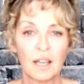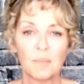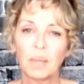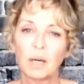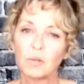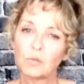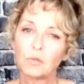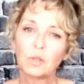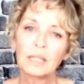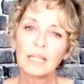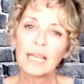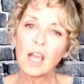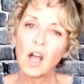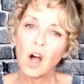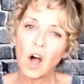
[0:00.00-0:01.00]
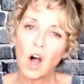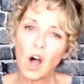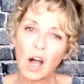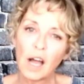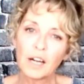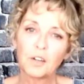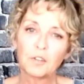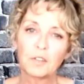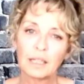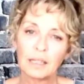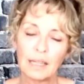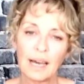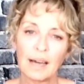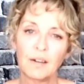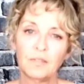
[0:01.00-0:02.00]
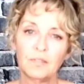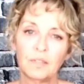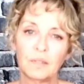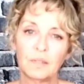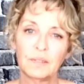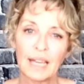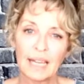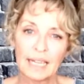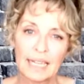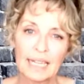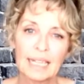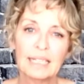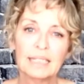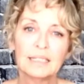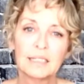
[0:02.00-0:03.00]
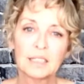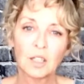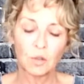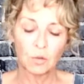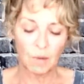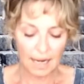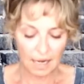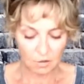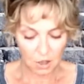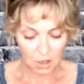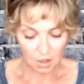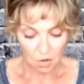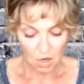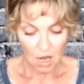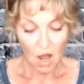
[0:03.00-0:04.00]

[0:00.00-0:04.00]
But really honor the love that is around you.